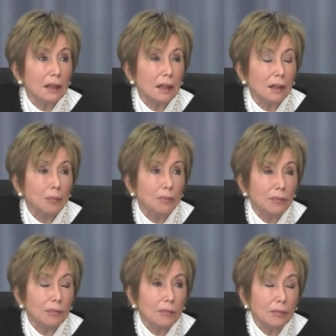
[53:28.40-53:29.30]
I, um,
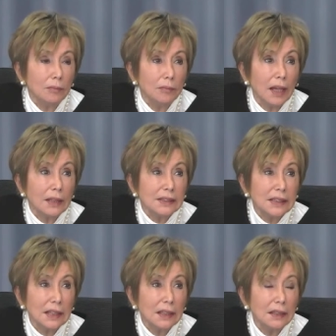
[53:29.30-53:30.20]
may I
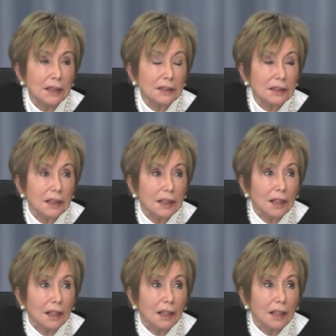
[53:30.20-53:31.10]
say that
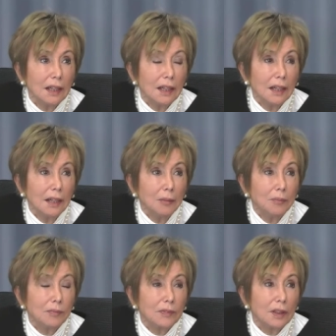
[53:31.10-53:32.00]

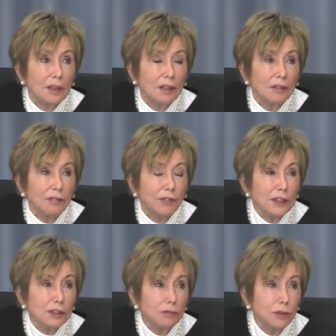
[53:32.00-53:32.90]
um,
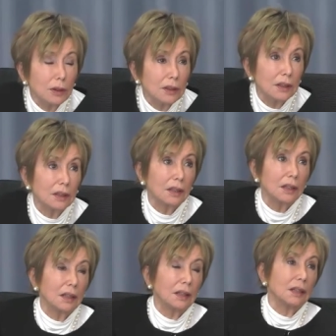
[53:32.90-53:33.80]
first of all,
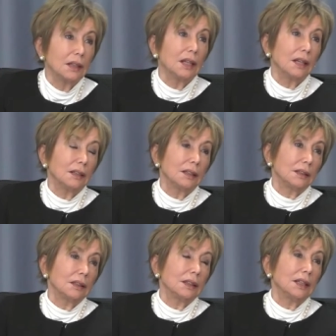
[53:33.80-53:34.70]
the,
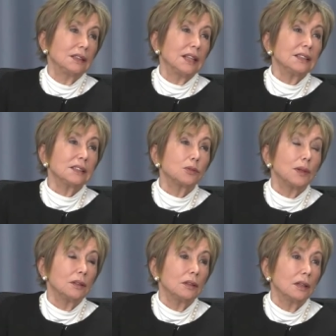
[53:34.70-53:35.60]
the test
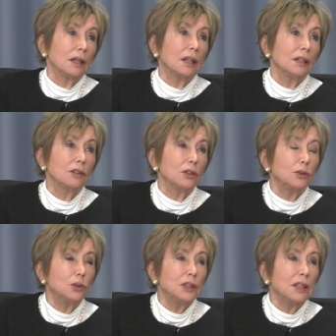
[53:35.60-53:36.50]
was uh,
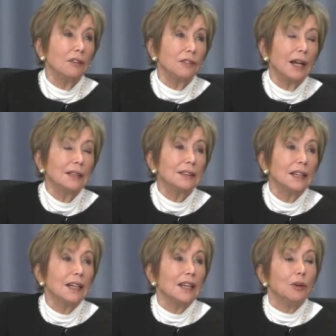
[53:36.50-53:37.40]
not good enough, and
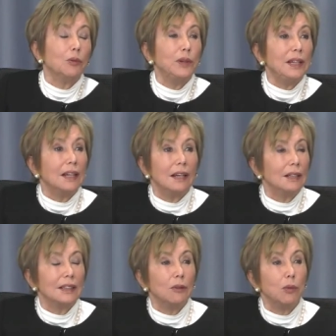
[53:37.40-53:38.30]
we,
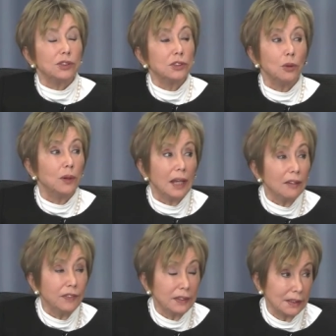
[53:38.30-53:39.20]
there was no
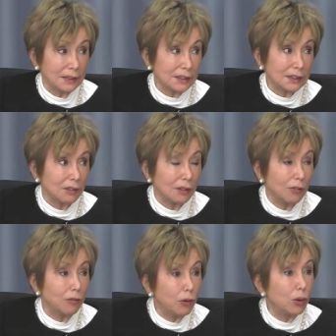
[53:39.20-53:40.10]
evidence
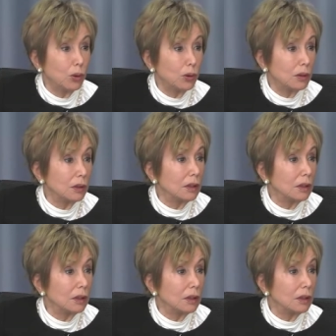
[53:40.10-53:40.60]
for,